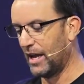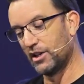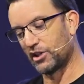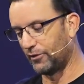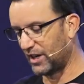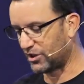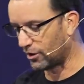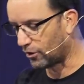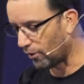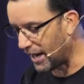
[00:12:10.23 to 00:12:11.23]
Sylvester
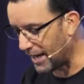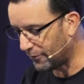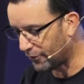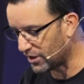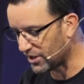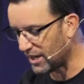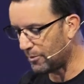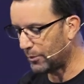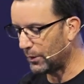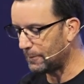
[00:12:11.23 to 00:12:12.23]
Graham, for
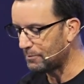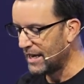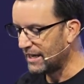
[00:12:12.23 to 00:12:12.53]
example,